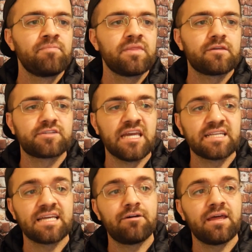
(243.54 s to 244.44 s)
Their
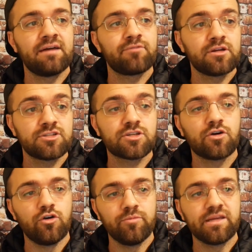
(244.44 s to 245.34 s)
takedown average,
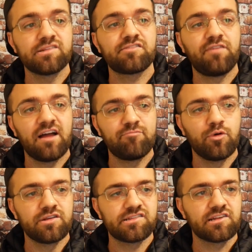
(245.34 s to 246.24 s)
Colby is
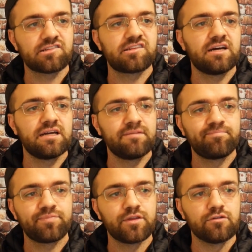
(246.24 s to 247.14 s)

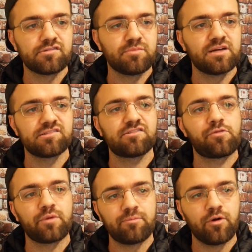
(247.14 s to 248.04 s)
5.69, Usman's
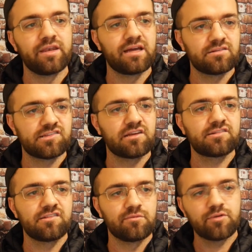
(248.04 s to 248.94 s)
3.96,
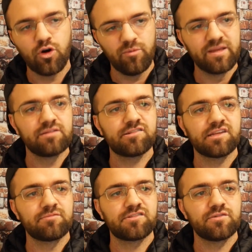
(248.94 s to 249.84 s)
so Colby
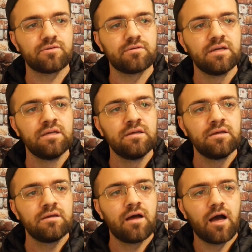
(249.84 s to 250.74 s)
seems to
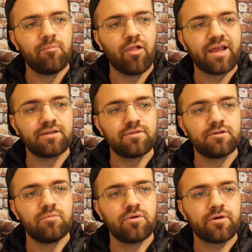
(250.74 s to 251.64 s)
land a
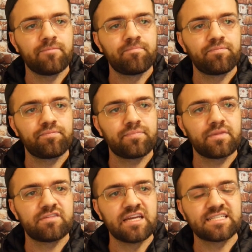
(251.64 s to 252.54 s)
little more
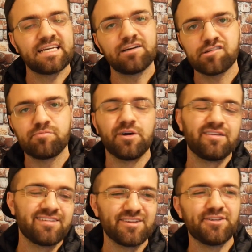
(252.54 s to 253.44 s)
takedowns,
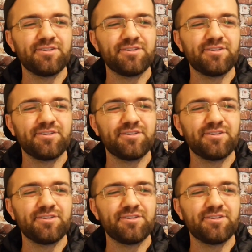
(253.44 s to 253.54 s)
but